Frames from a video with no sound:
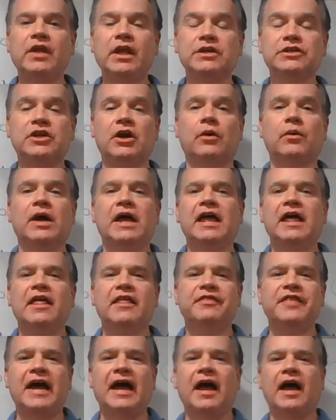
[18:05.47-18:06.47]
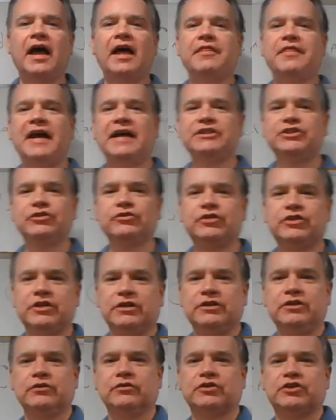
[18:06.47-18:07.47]
So that's
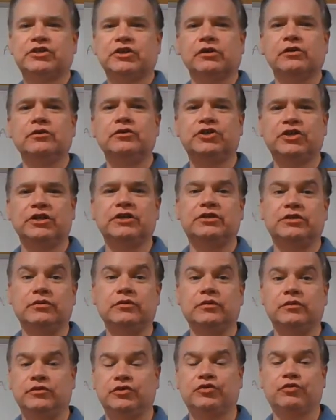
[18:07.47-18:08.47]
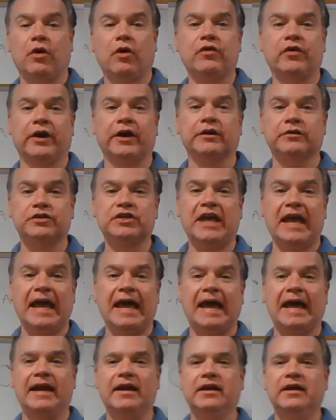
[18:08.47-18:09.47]
your solution to Schrodinger's
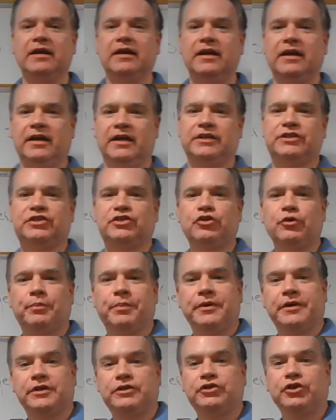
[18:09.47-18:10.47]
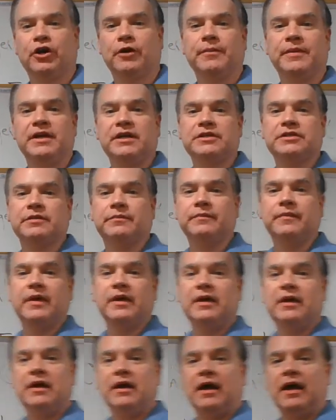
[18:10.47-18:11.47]
cat. It's superdeterminism,
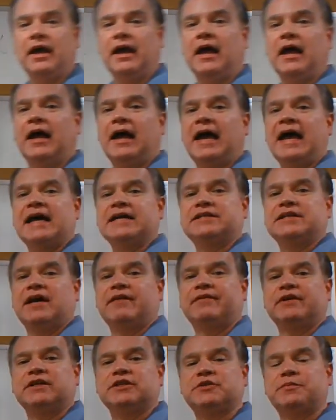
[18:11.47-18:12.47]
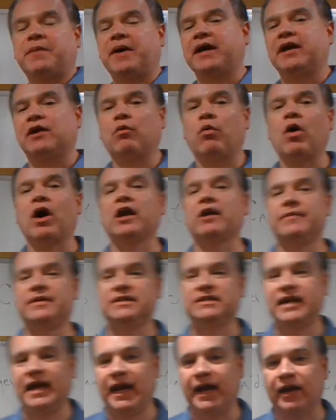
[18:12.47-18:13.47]
as evidenced by quantum
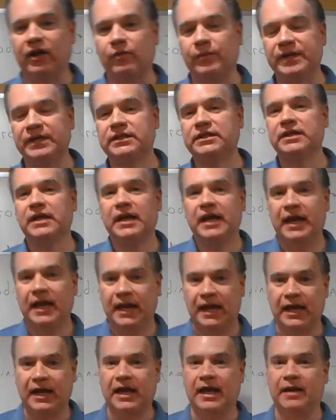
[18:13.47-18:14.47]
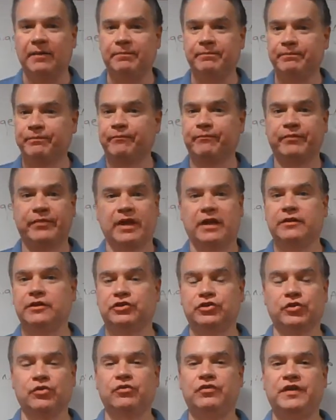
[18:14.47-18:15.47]
entanglement. The
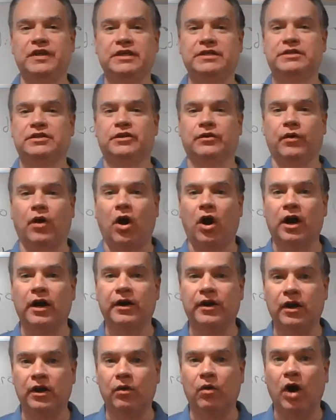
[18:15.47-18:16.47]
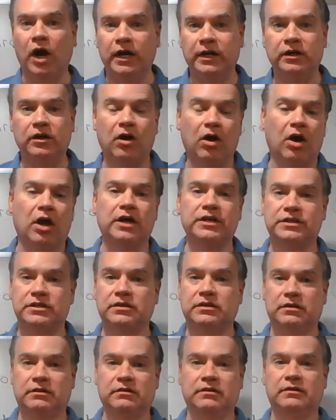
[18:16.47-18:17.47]
truth is there are no uncaused